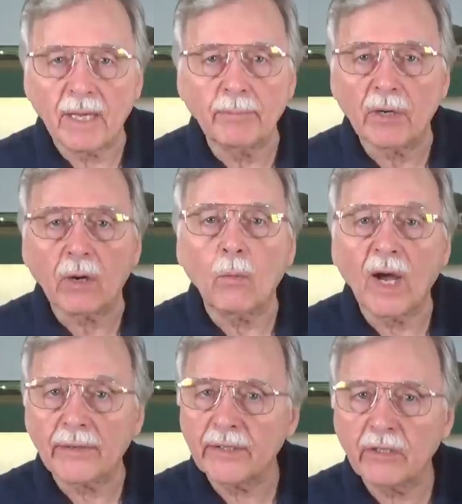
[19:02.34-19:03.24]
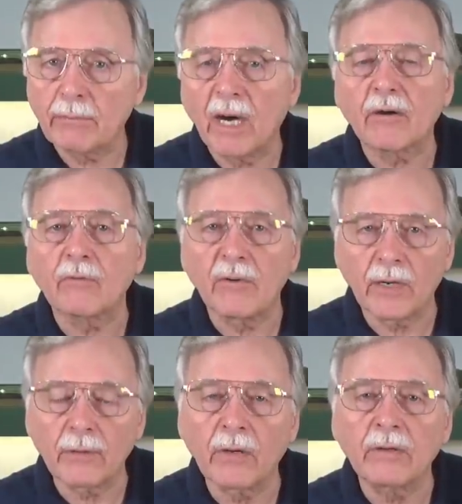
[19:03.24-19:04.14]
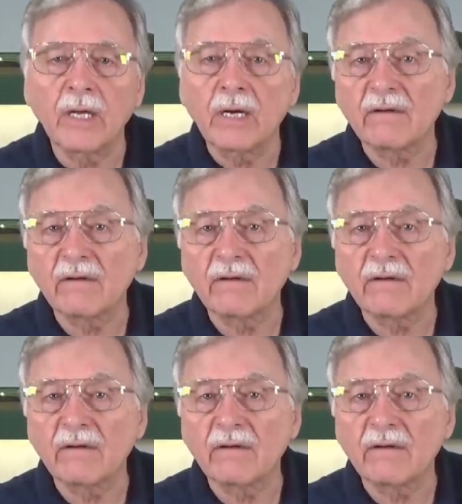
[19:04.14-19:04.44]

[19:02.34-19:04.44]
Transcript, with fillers: my book, Wiring Your Model Railroad,